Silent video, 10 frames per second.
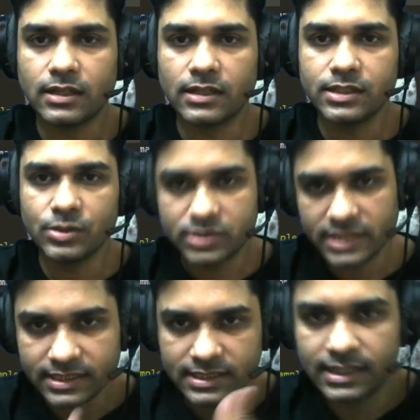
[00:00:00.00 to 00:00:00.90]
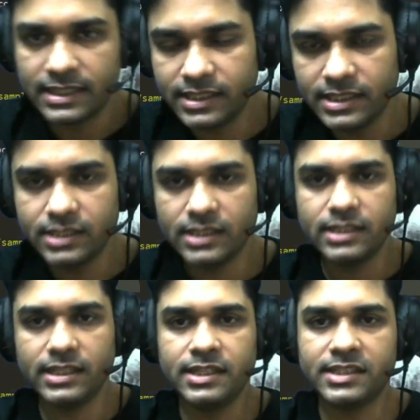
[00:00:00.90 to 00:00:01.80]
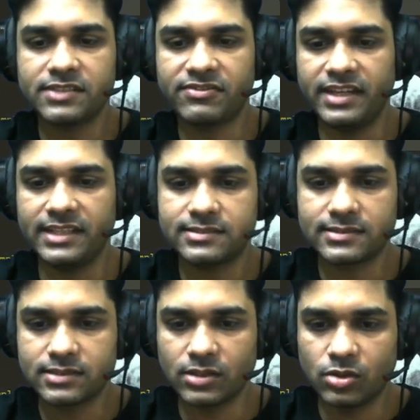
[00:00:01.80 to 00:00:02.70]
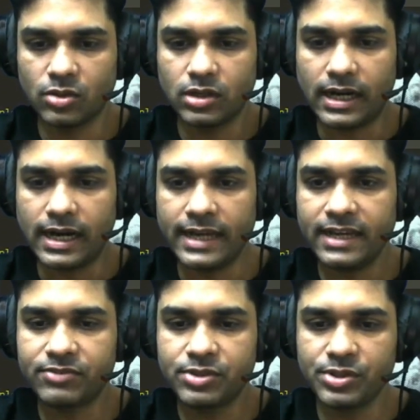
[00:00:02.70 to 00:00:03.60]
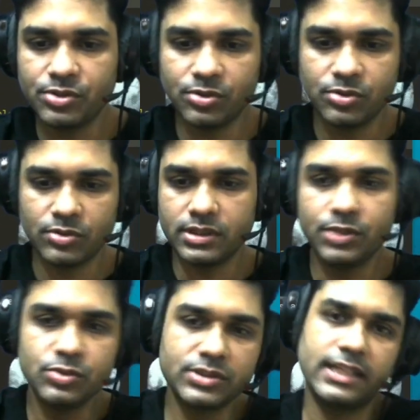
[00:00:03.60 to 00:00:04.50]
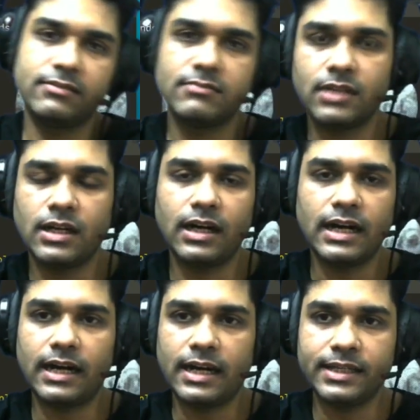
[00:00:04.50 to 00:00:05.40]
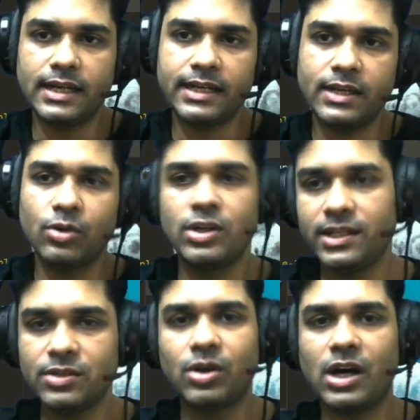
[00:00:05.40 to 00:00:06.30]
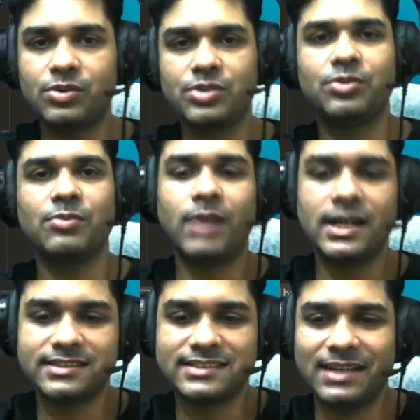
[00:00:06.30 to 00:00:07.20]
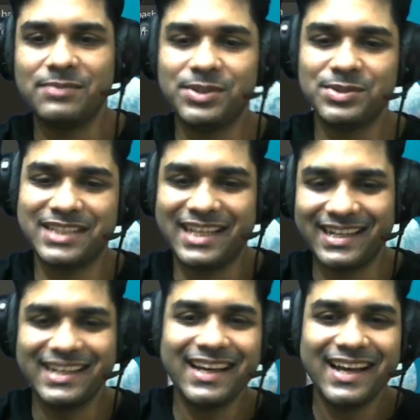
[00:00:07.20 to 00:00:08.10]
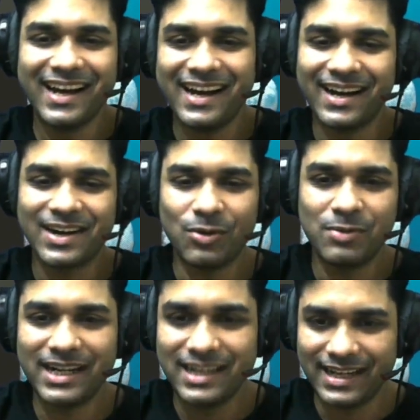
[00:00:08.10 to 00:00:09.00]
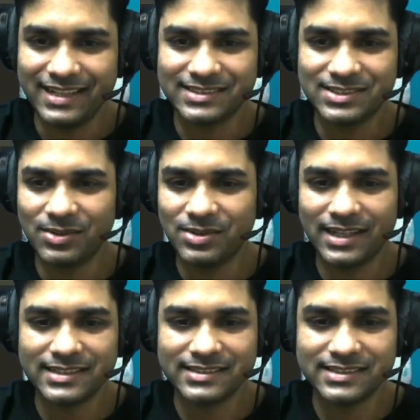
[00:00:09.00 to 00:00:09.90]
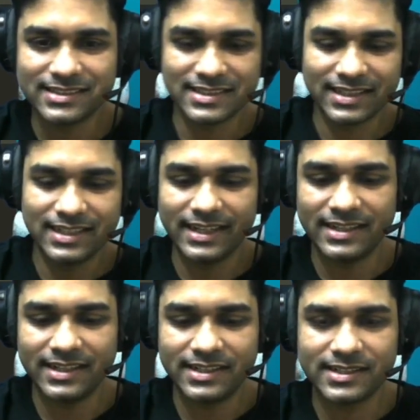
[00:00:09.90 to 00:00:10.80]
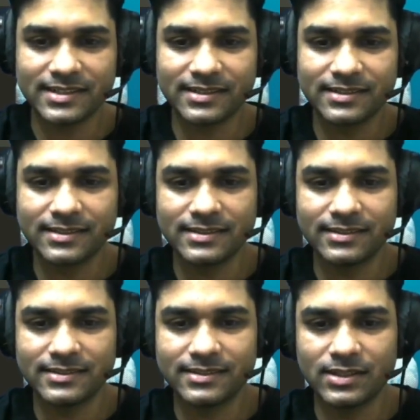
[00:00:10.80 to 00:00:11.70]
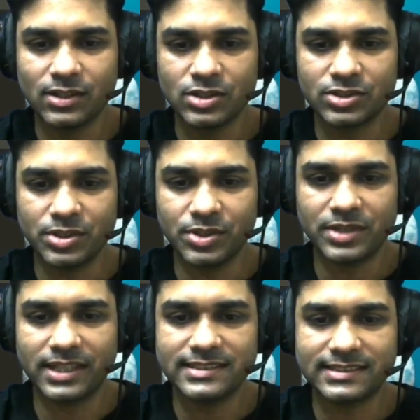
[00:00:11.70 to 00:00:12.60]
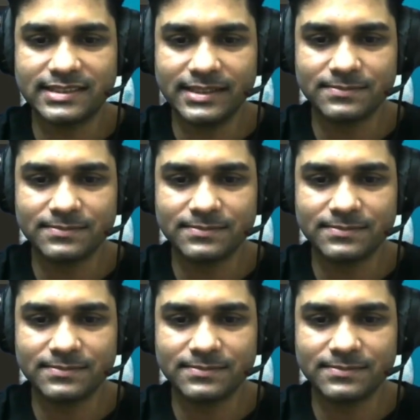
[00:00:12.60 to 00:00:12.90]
using the interface. So I have to do using I only know how to merge them using command line. So let's just clear it so you can see.